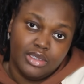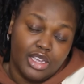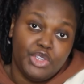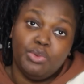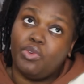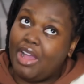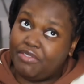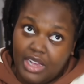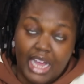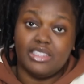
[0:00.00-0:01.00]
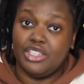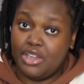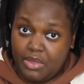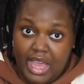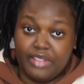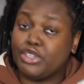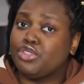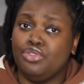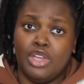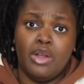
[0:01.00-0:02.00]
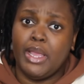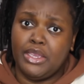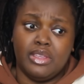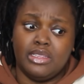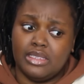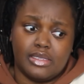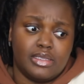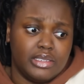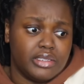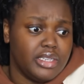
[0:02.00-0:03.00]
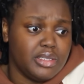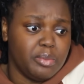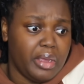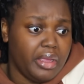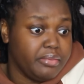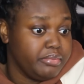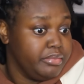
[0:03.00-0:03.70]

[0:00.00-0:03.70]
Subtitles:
You have got to know that. There's no way you think this is serious, but...